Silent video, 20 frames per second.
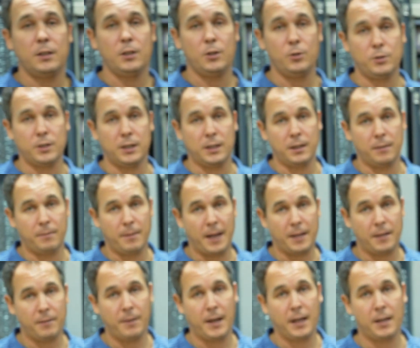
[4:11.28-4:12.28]
using the
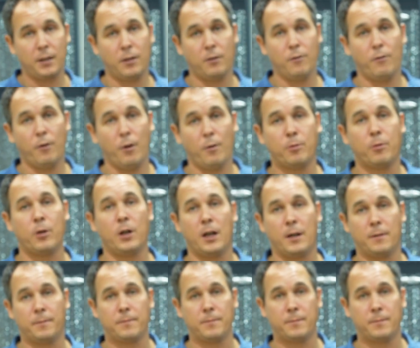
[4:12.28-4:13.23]
mathematical formula.